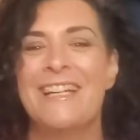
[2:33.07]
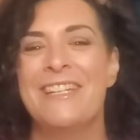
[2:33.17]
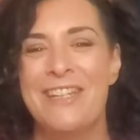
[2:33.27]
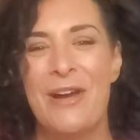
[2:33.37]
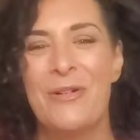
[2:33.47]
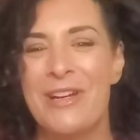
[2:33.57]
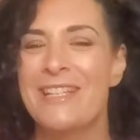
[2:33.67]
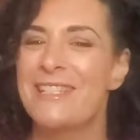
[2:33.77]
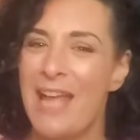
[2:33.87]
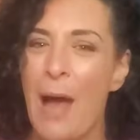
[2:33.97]
No,
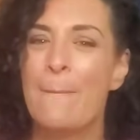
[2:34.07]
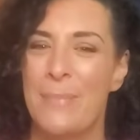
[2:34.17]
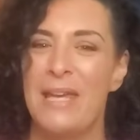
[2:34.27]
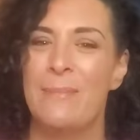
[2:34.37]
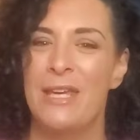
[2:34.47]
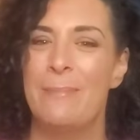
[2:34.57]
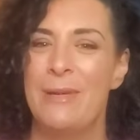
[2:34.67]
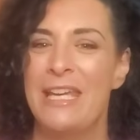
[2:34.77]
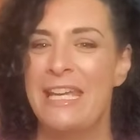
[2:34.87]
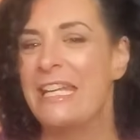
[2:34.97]
it's not
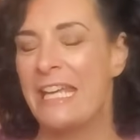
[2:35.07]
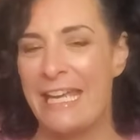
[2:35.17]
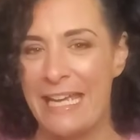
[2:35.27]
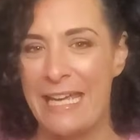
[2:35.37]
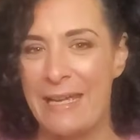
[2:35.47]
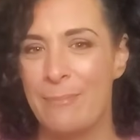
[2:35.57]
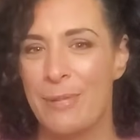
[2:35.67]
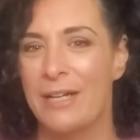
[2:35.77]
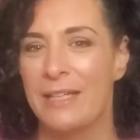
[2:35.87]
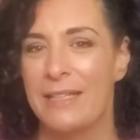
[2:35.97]
BBBE,
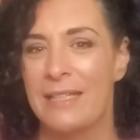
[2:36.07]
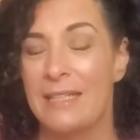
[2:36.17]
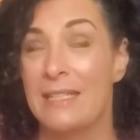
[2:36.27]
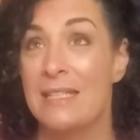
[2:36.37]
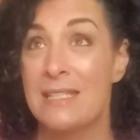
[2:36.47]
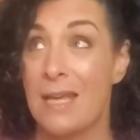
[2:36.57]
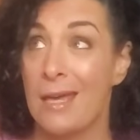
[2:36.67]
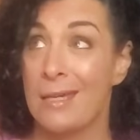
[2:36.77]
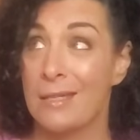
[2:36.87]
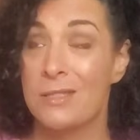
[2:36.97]
but it is
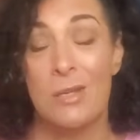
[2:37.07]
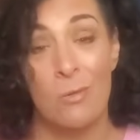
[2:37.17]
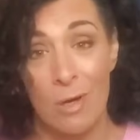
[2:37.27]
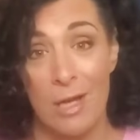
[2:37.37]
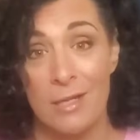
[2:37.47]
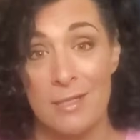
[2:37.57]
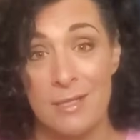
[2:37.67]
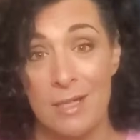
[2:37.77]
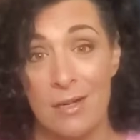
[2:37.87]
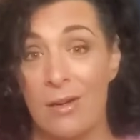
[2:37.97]
eggs. There were eggs in
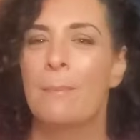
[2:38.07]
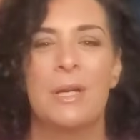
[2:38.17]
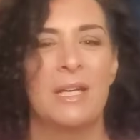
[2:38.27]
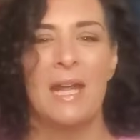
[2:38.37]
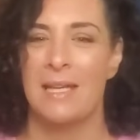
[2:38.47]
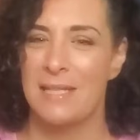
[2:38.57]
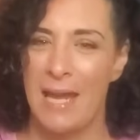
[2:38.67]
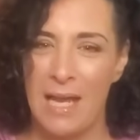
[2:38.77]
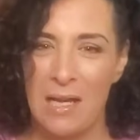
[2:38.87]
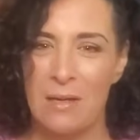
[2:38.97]
there, but it has
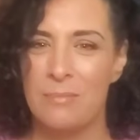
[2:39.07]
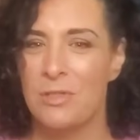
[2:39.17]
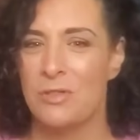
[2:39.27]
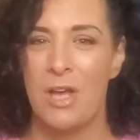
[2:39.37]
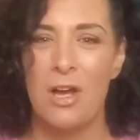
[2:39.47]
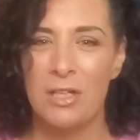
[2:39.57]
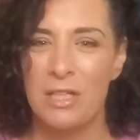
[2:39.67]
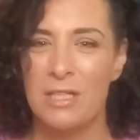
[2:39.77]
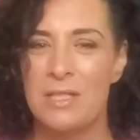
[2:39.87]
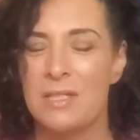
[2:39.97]
ham, there's
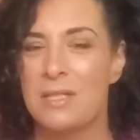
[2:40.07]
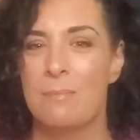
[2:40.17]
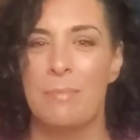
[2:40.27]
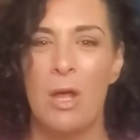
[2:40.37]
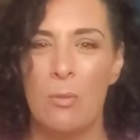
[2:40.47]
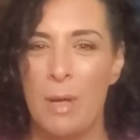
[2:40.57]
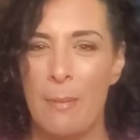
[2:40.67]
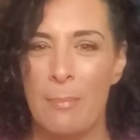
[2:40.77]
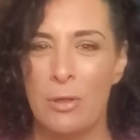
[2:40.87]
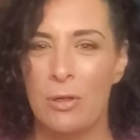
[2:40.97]
onions, some bell
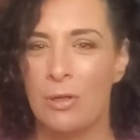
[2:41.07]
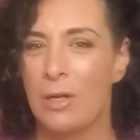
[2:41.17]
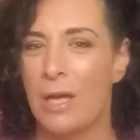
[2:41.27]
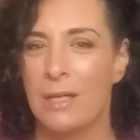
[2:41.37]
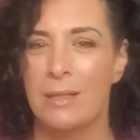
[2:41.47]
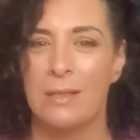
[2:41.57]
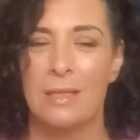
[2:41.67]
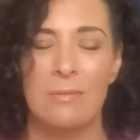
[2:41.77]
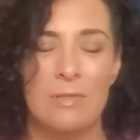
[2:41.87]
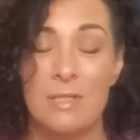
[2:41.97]
pepper, and
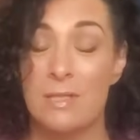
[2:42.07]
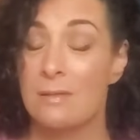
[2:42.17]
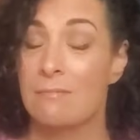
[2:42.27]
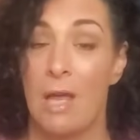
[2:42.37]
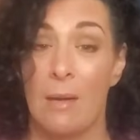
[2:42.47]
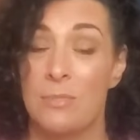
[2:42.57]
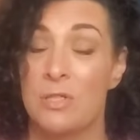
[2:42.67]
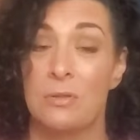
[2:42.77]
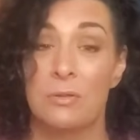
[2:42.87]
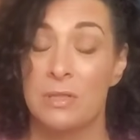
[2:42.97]
it was
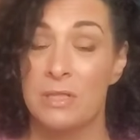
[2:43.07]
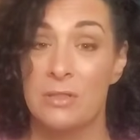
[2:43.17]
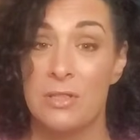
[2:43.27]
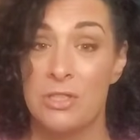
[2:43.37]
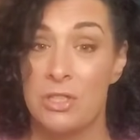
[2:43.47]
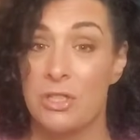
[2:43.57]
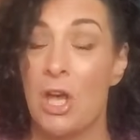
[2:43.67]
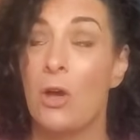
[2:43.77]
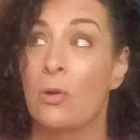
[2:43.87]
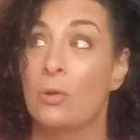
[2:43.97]
absolutely delicious.
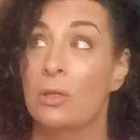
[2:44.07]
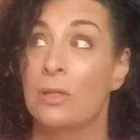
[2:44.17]
Oh,